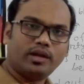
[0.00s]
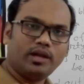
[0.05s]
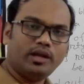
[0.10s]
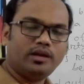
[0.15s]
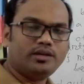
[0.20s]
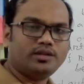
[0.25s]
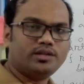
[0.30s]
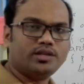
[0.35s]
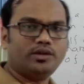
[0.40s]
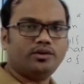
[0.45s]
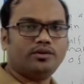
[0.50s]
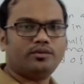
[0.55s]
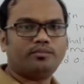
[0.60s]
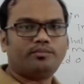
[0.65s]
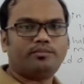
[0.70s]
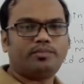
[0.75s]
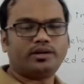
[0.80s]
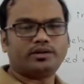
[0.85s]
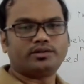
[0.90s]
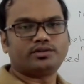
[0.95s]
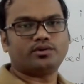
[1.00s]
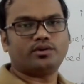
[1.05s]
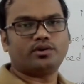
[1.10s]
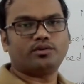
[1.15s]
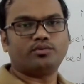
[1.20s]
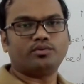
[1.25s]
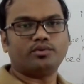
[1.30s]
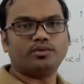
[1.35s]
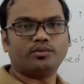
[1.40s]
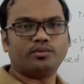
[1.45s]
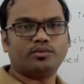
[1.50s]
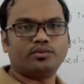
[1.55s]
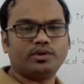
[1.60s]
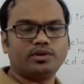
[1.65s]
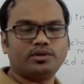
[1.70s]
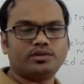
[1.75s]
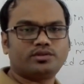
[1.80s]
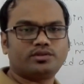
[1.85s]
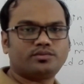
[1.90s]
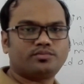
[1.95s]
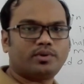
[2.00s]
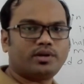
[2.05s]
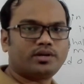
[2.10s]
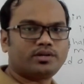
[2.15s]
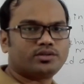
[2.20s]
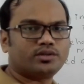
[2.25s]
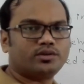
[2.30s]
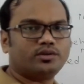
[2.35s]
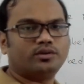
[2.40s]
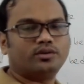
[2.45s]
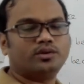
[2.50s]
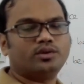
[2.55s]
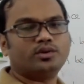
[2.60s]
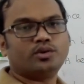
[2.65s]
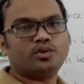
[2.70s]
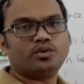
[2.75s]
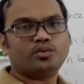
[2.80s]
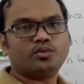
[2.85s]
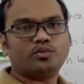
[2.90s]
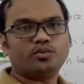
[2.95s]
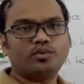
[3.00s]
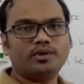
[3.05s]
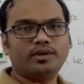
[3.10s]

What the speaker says: guilty person or which person